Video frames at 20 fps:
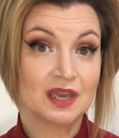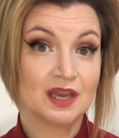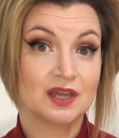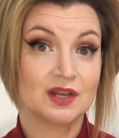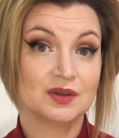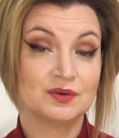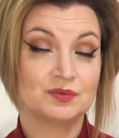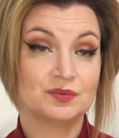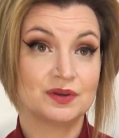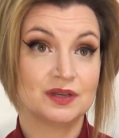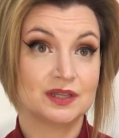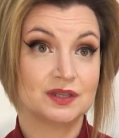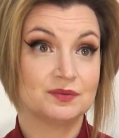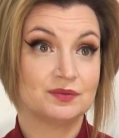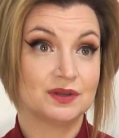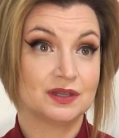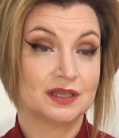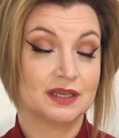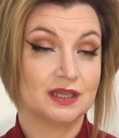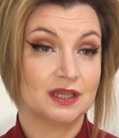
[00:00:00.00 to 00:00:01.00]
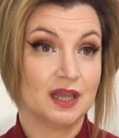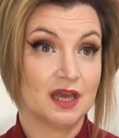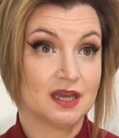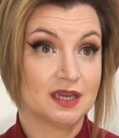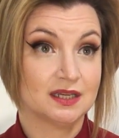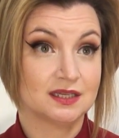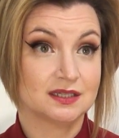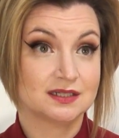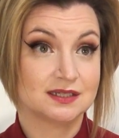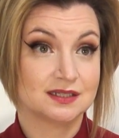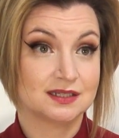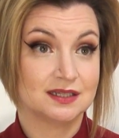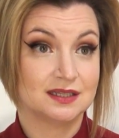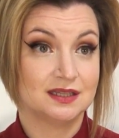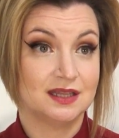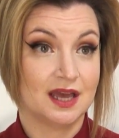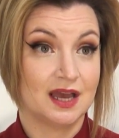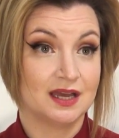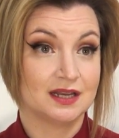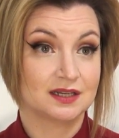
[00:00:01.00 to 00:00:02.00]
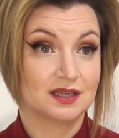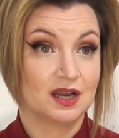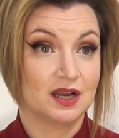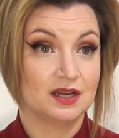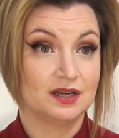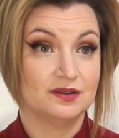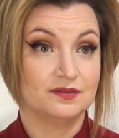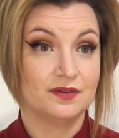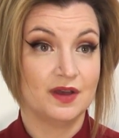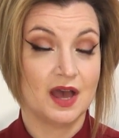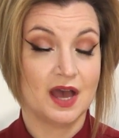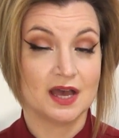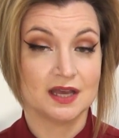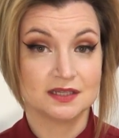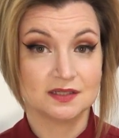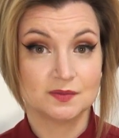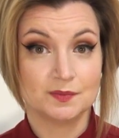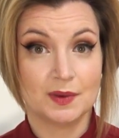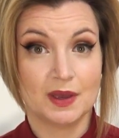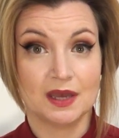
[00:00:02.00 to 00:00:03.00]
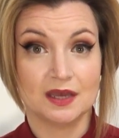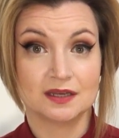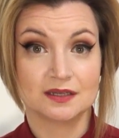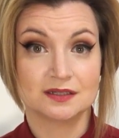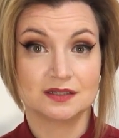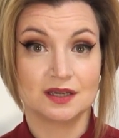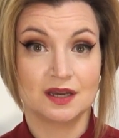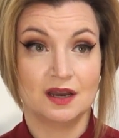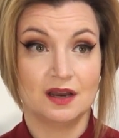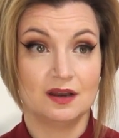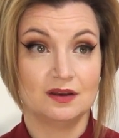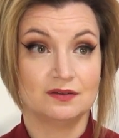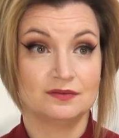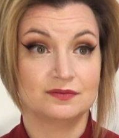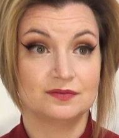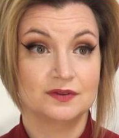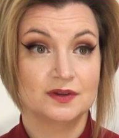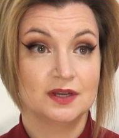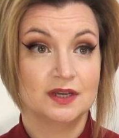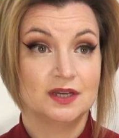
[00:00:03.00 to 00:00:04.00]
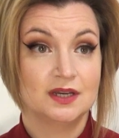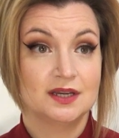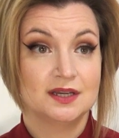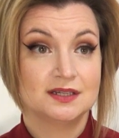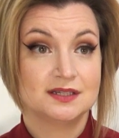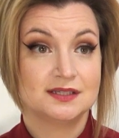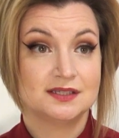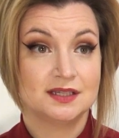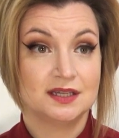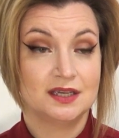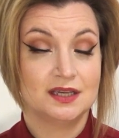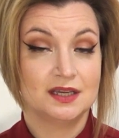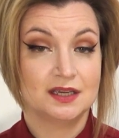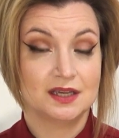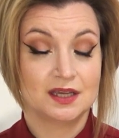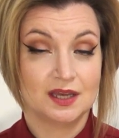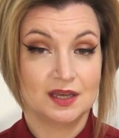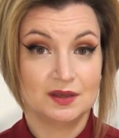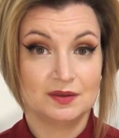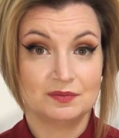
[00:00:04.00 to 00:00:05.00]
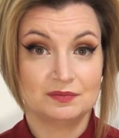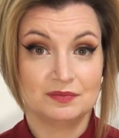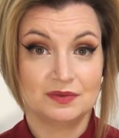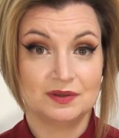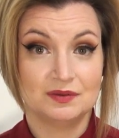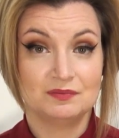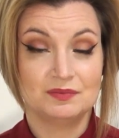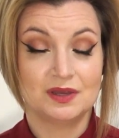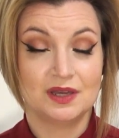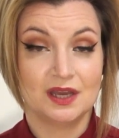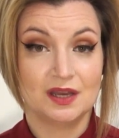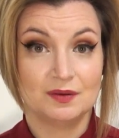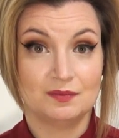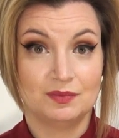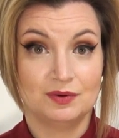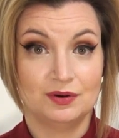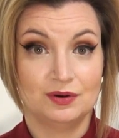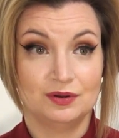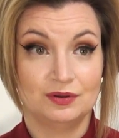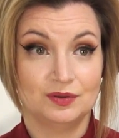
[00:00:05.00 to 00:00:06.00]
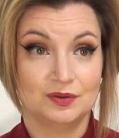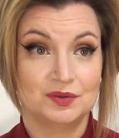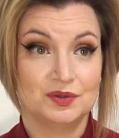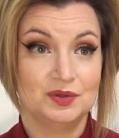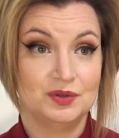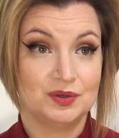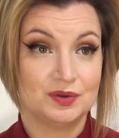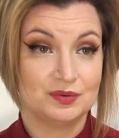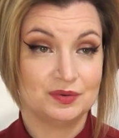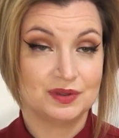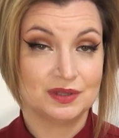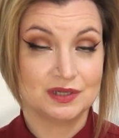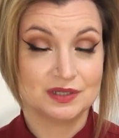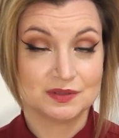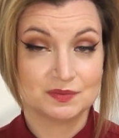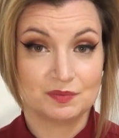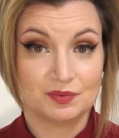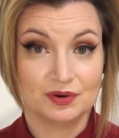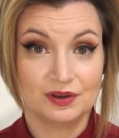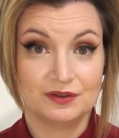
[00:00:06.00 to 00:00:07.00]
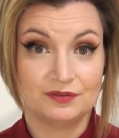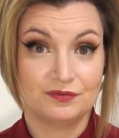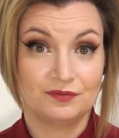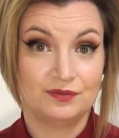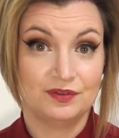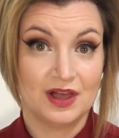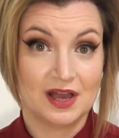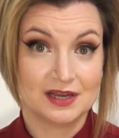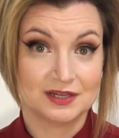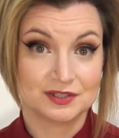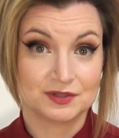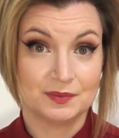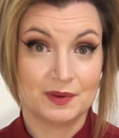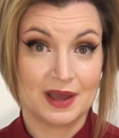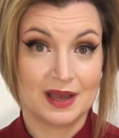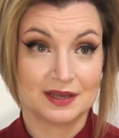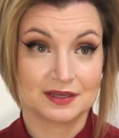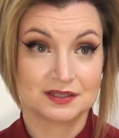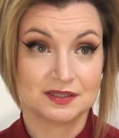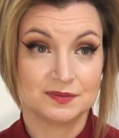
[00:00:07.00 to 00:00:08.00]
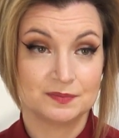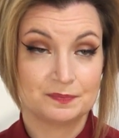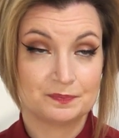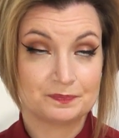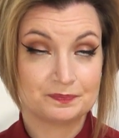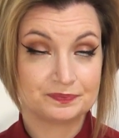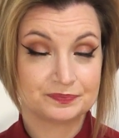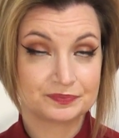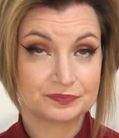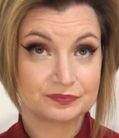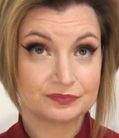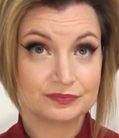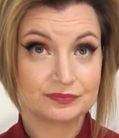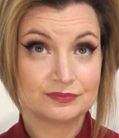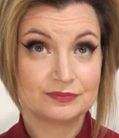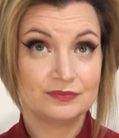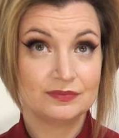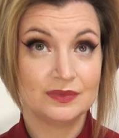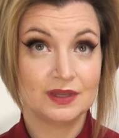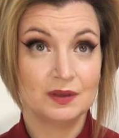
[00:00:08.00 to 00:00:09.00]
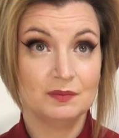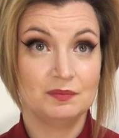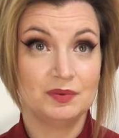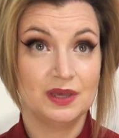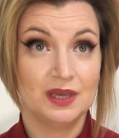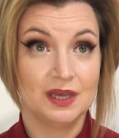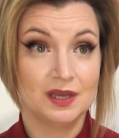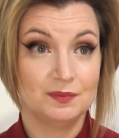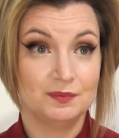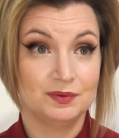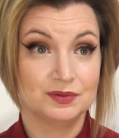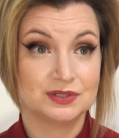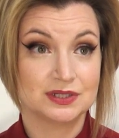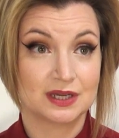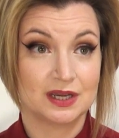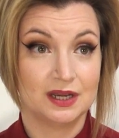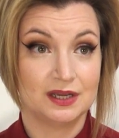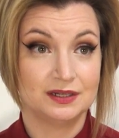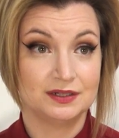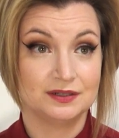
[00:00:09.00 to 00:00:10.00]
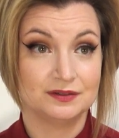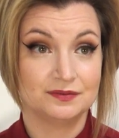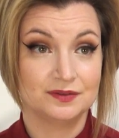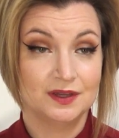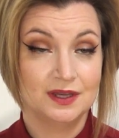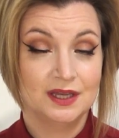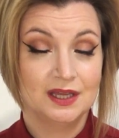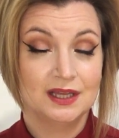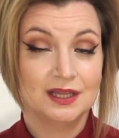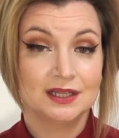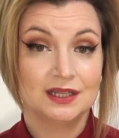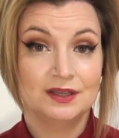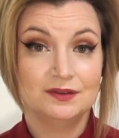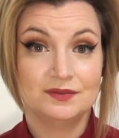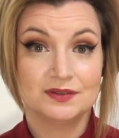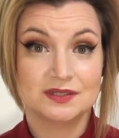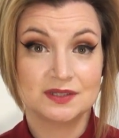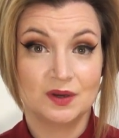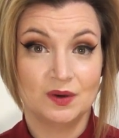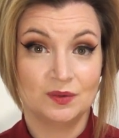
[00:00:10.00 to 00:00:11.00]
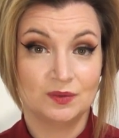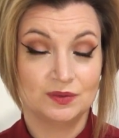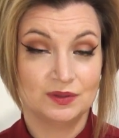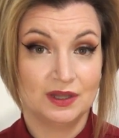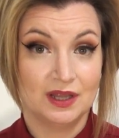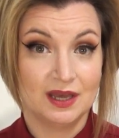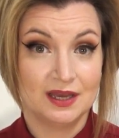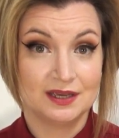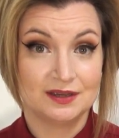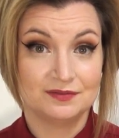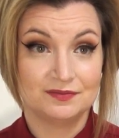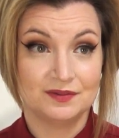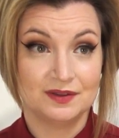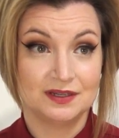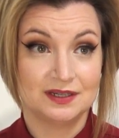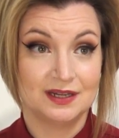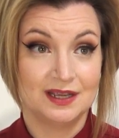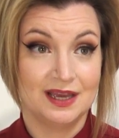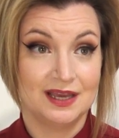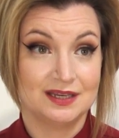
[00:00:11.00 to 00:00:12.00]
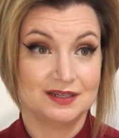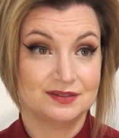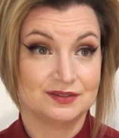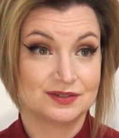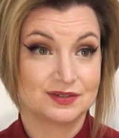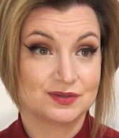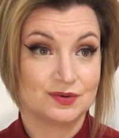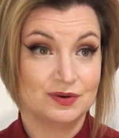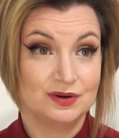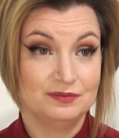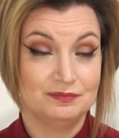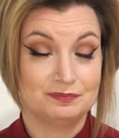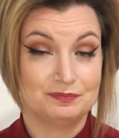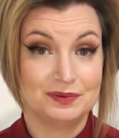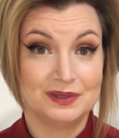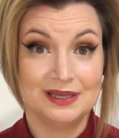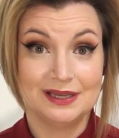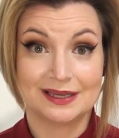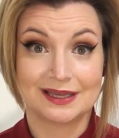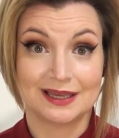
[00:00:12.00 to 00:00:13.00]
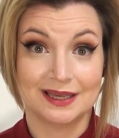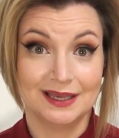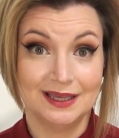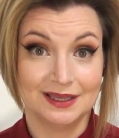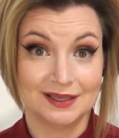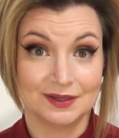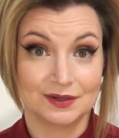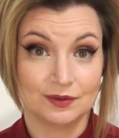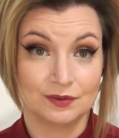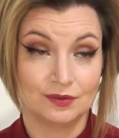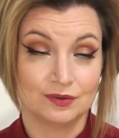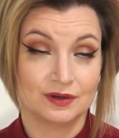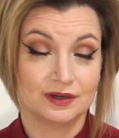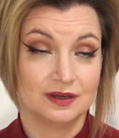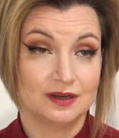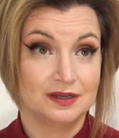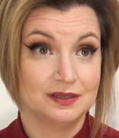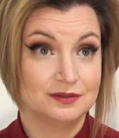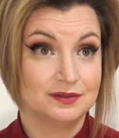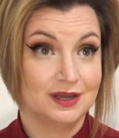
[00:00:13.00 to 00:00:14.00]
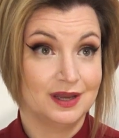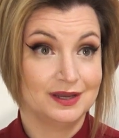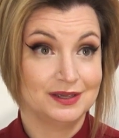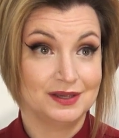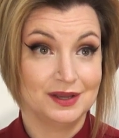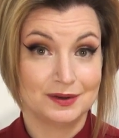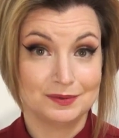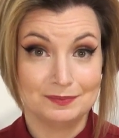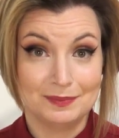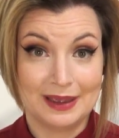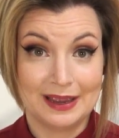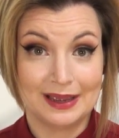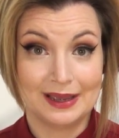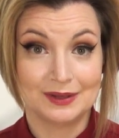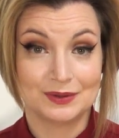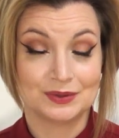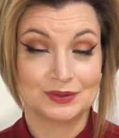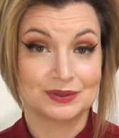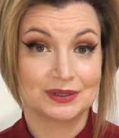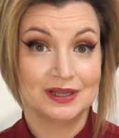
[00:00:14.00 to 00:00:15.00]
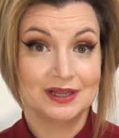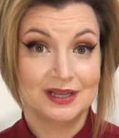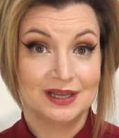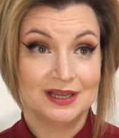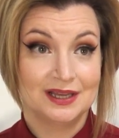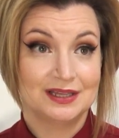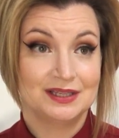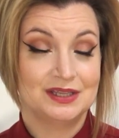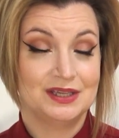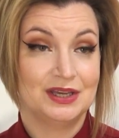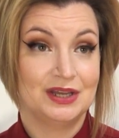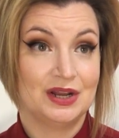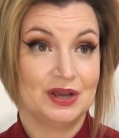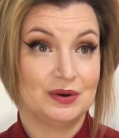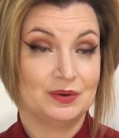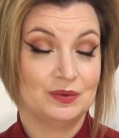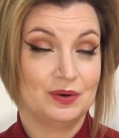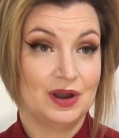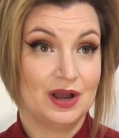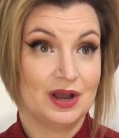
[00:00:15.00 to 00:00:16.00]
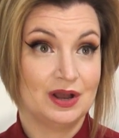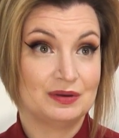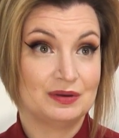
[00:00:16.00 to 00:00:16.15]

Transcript: And I really, really liked that kind of aspect of seeing him be able, you know, in these brief flashbacks, be able to kind of live his own life and sort of be a kid or a young man, or, you know,